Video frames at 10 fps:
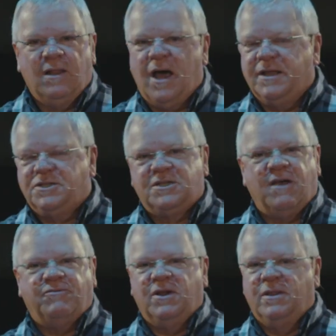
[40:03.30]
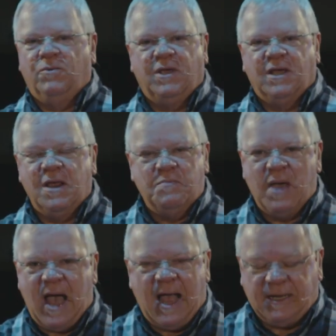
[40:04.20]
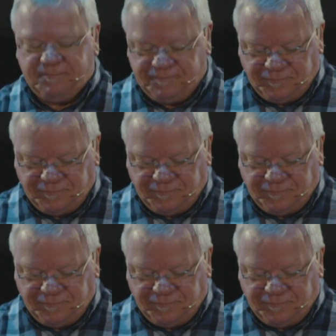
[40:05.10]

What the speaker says: A lot of stuff here that we can unpack.